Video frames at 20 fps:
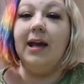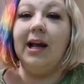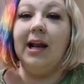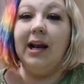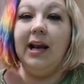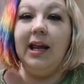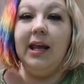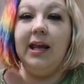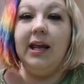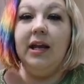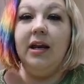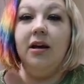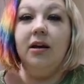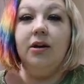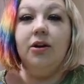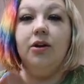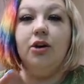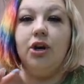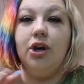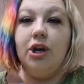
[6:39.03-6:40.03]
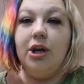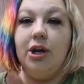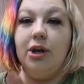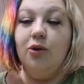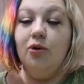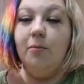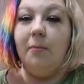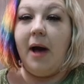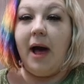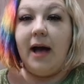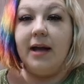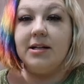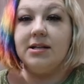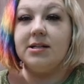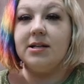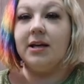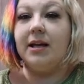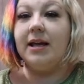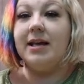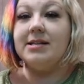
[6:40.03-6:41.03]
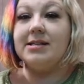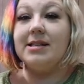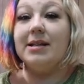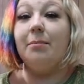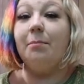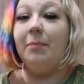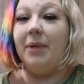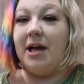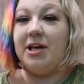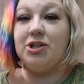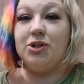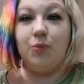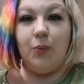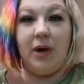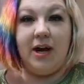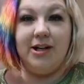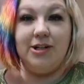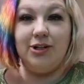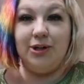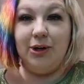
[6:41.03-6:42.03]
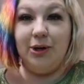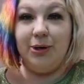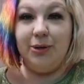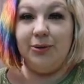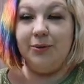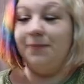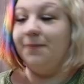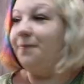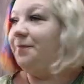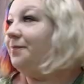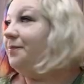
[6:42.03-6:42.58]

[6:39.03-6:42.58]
clean new mat is the best way to go.